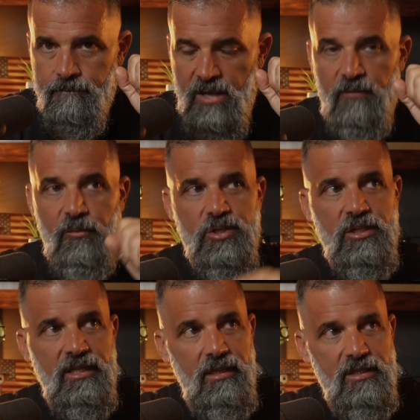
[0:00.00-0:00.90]

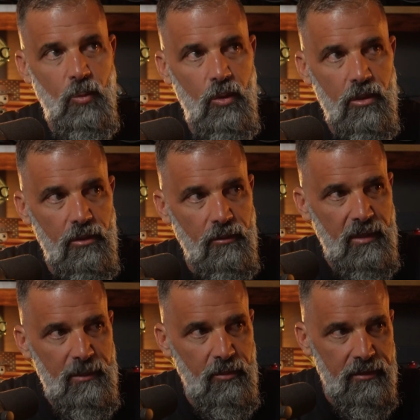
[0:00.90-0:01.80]
Unfortunately, in this world,
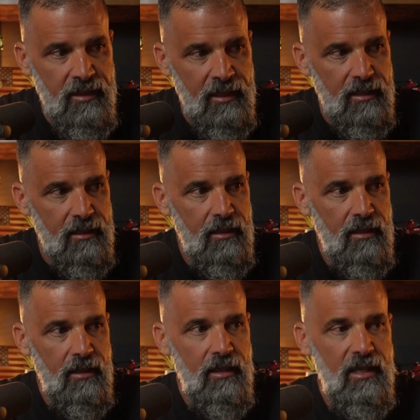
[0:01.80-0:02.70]
people think,
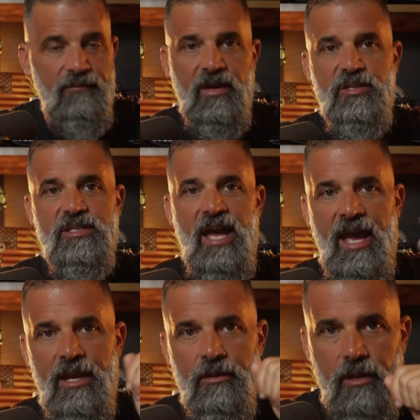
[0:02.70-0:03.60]
if I just
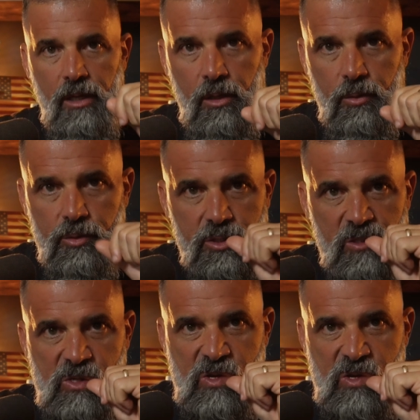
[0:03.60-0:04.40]
hire the coach,